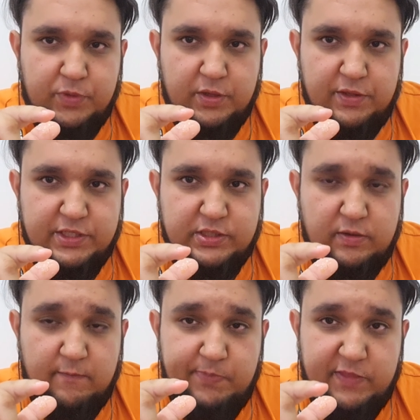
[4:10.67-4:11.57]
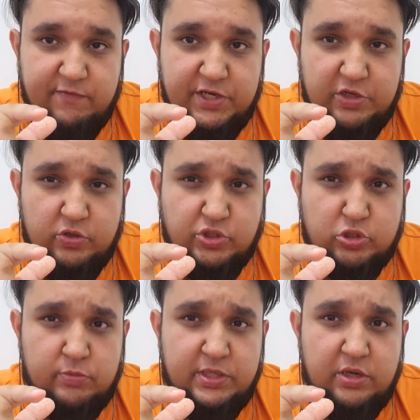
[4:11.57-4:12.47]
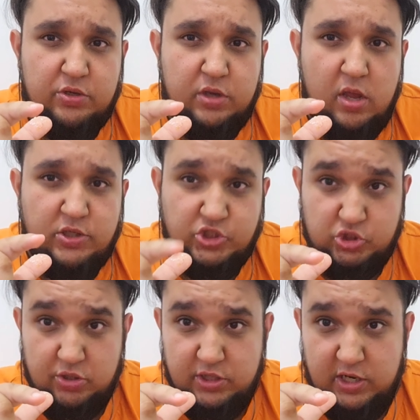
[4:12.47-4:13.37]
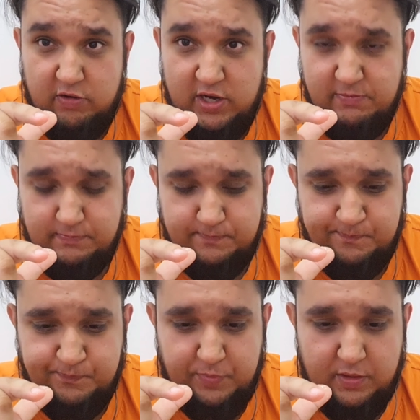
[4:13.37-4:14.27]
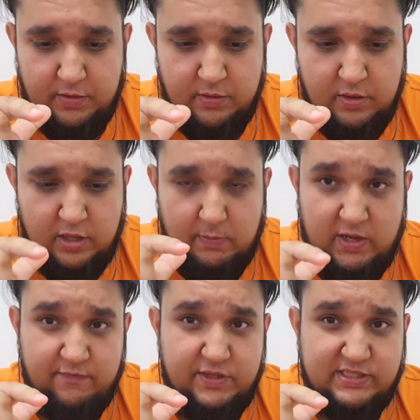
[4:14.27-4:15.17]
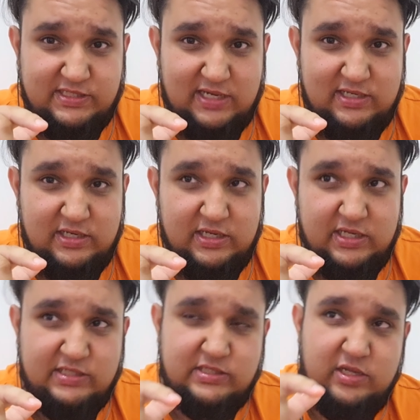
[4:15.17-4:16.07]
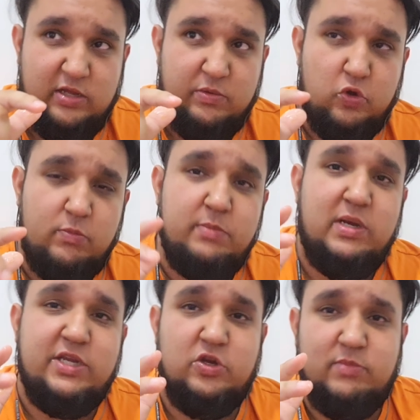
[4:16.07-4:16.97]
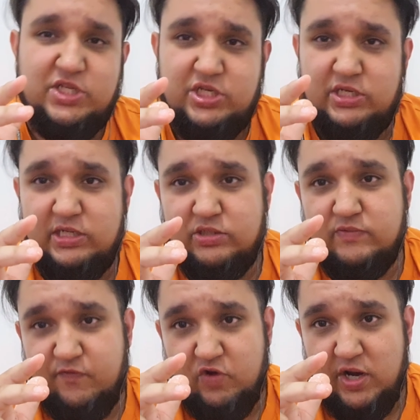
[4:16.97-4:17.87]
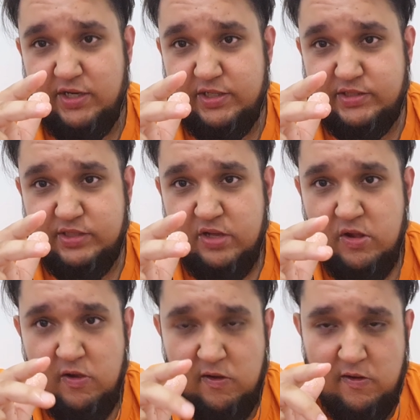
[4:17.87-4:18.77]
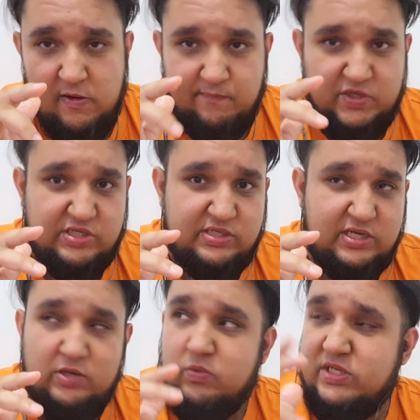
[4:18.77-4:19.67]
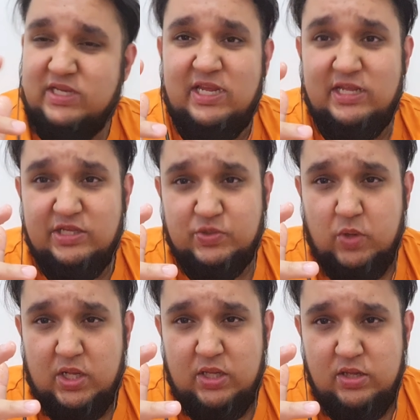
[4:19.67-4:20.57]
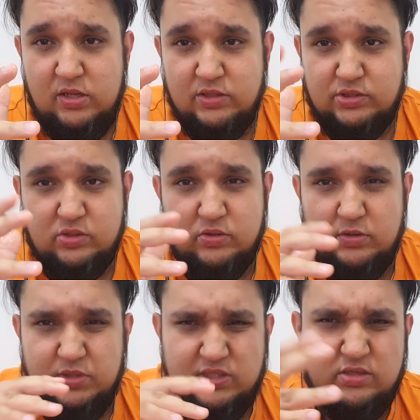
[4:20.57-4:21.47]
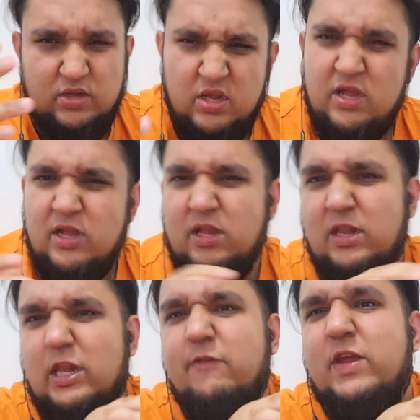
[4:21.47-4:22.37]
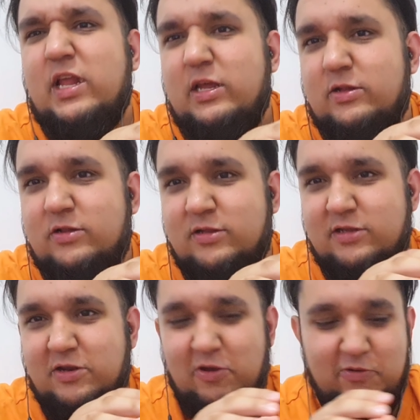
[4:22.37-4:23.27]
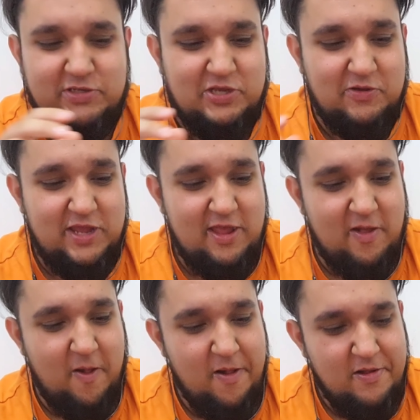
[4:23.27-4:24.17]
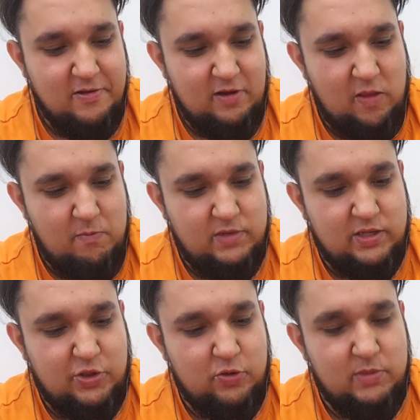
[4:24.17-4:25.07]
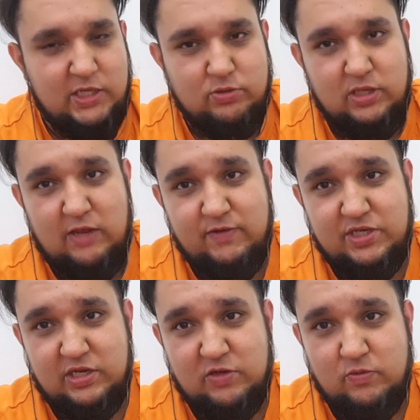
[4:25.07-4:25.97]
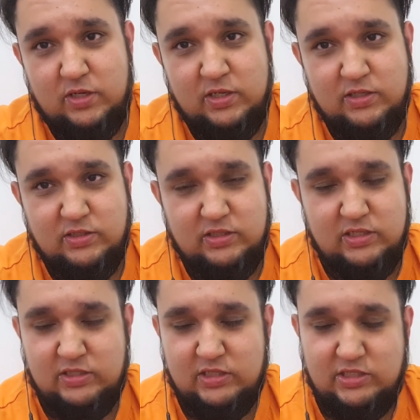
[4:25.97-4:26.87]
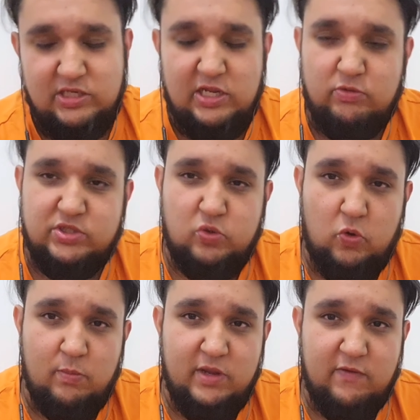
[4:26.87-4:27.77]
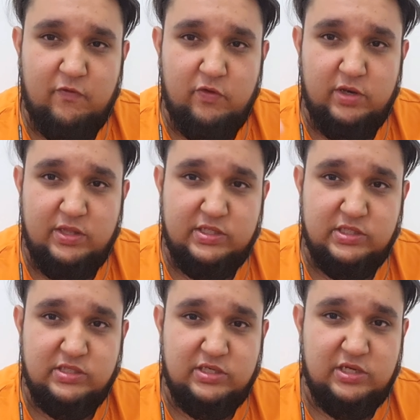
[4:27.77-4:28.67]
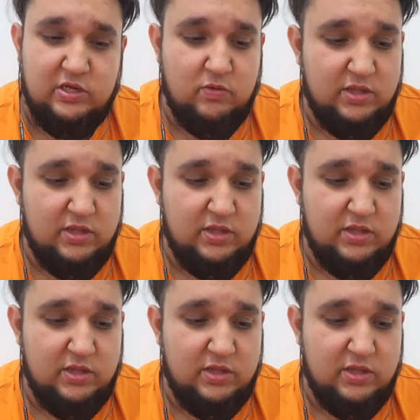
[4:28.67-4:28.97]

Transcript: This video is coming on Sunday, right? I'm having this Saturday. It's uh, normally my, you know, my cheat days on Fridays. This is Saturday. It's Eid as well, so I'm just living a little, you know. so yeah, I thought might as well have a takeaway. Y yesterday it was homemade food, and this is a takeaway.